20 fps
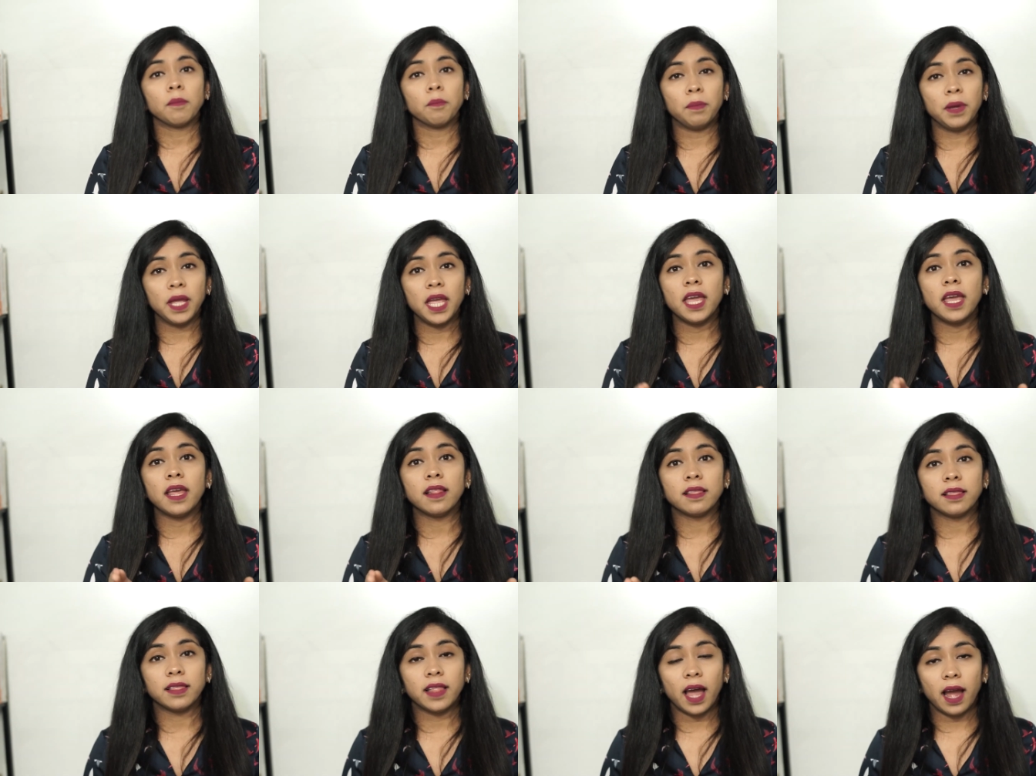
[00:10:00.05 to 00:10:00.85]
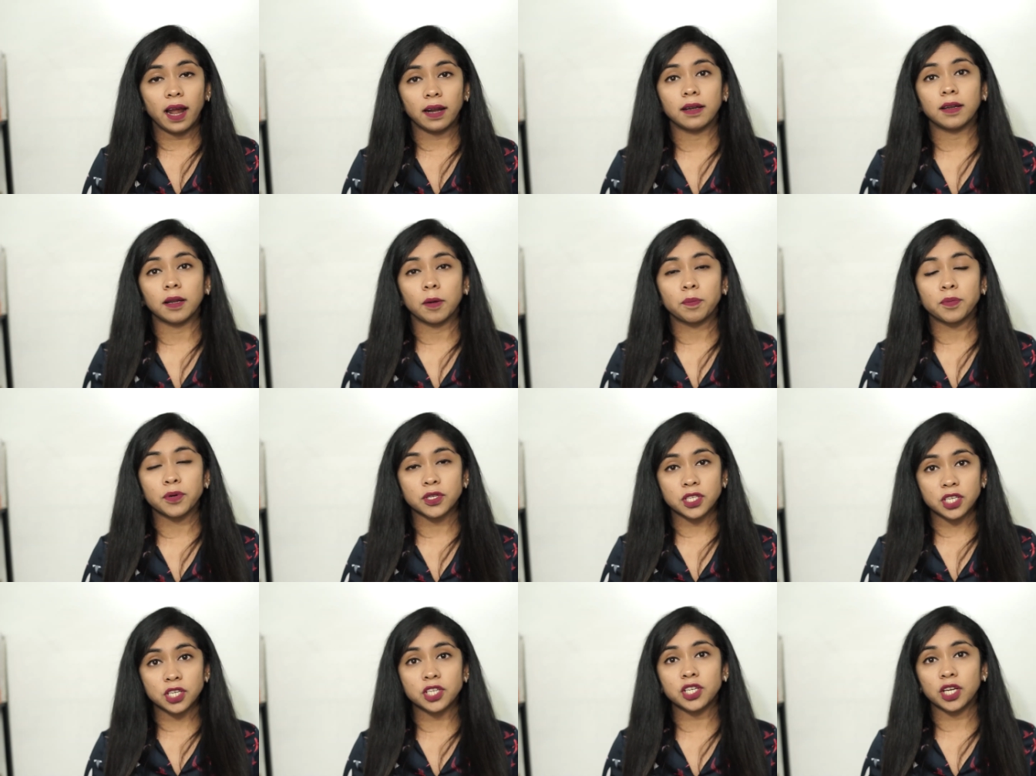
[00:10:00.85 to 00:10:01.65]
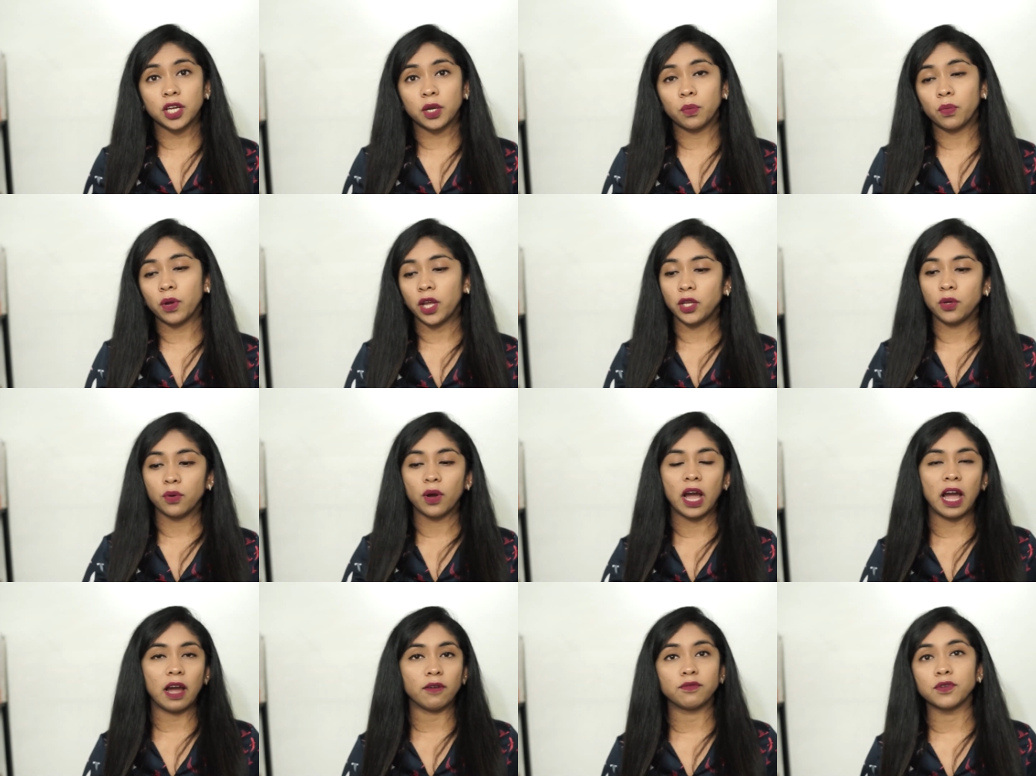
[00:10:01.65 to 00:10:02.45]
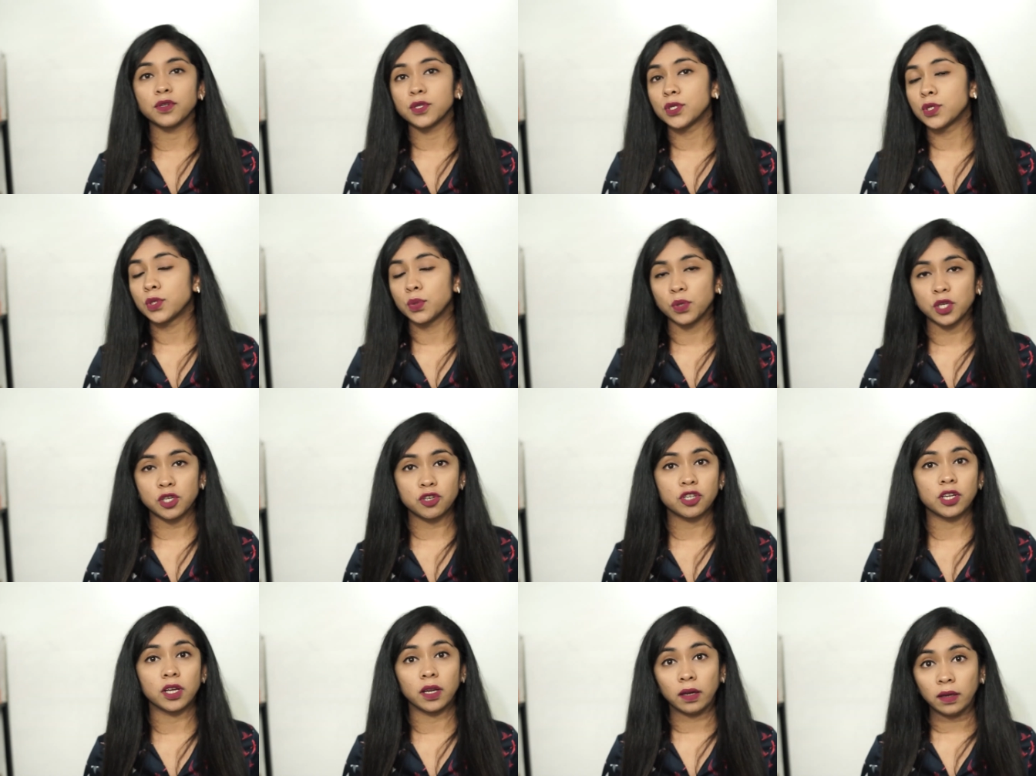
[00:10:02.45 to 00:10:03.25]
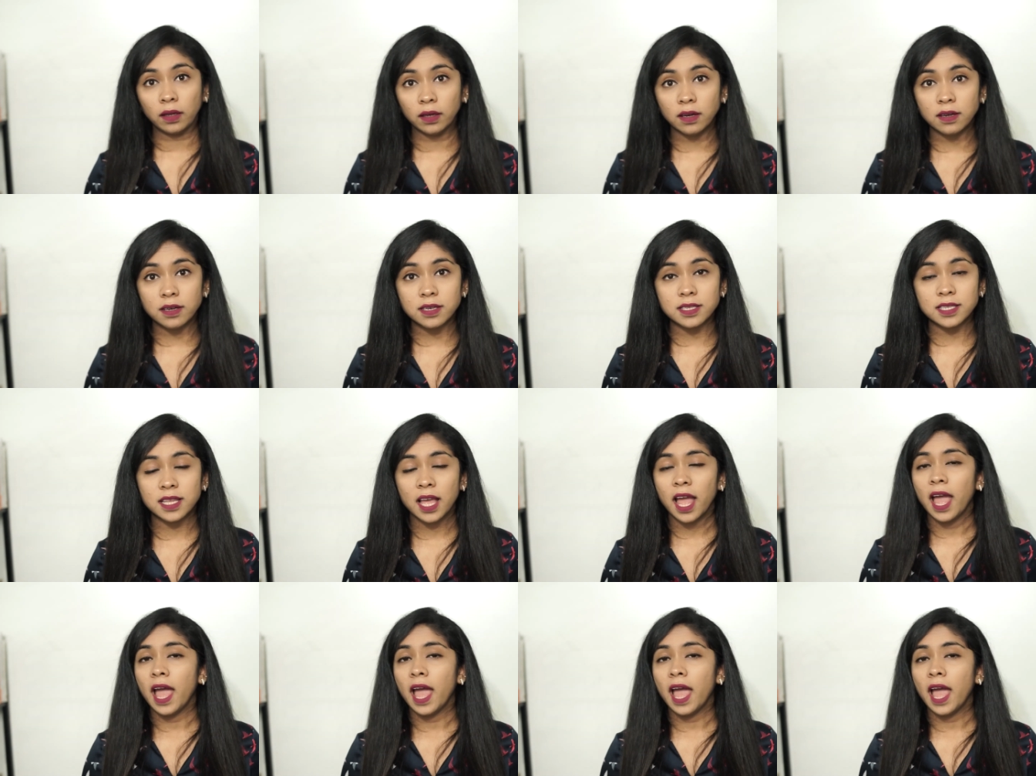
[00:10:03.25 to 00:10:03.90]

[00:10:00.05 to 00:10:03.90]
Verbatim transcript: be in that position where you have to switch careers